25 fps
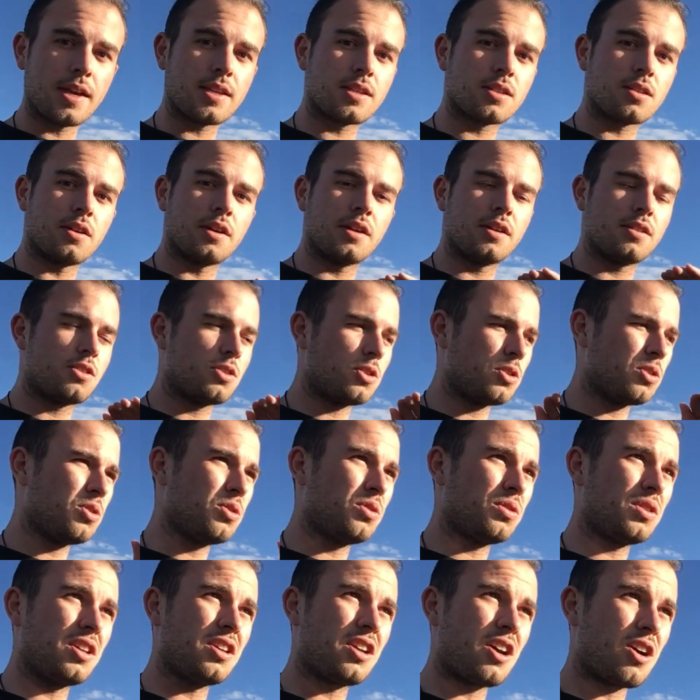It's going
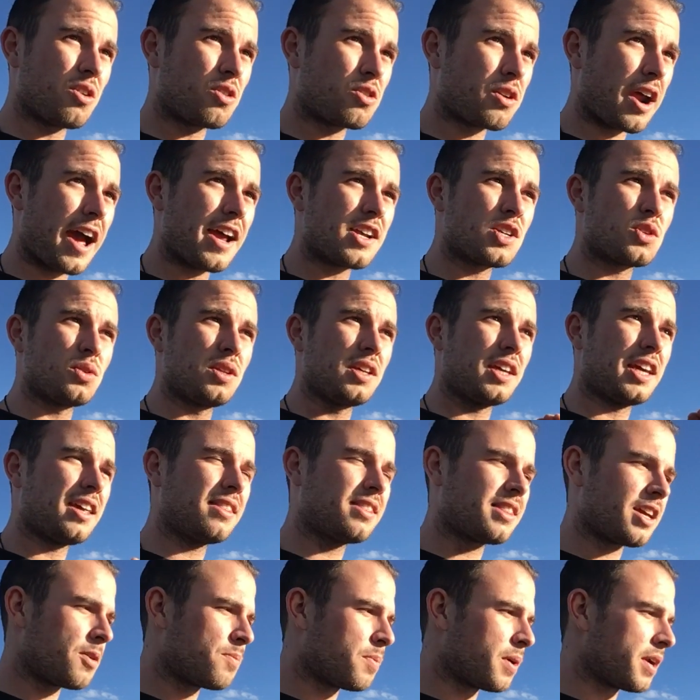to, you know, gradually
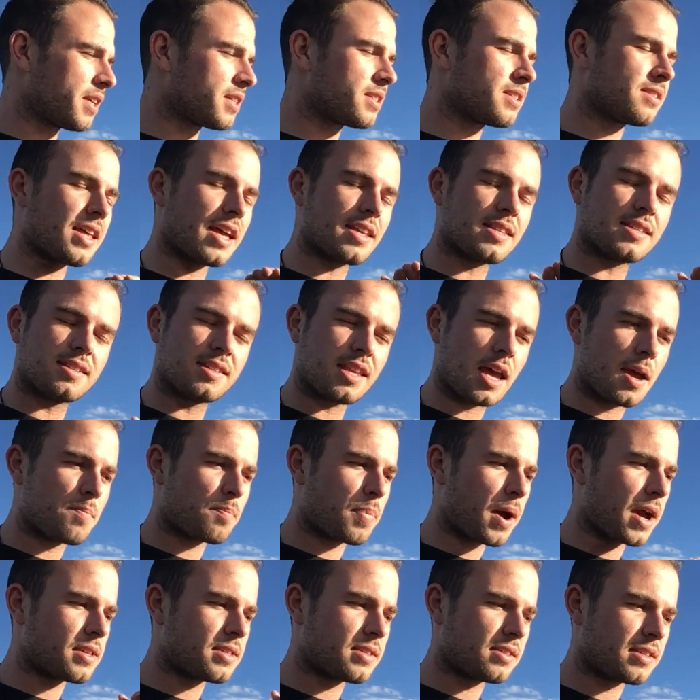get there, but it's that
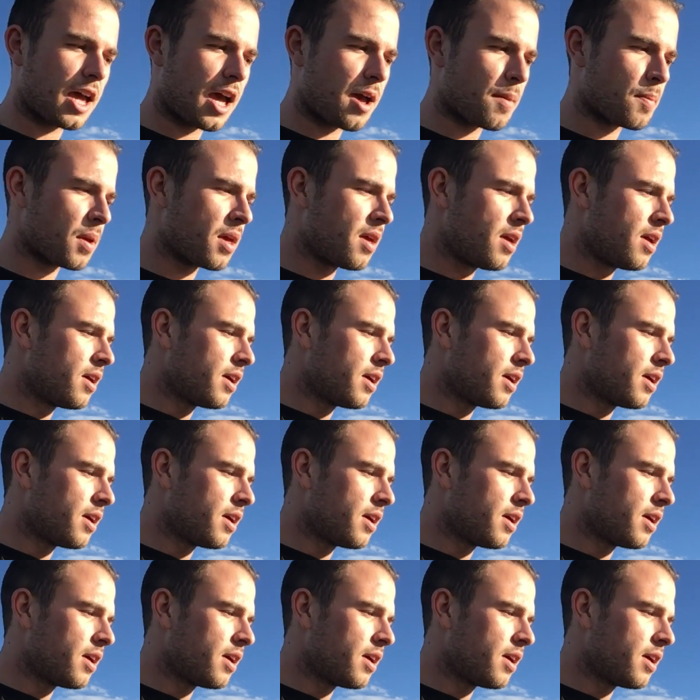step by step.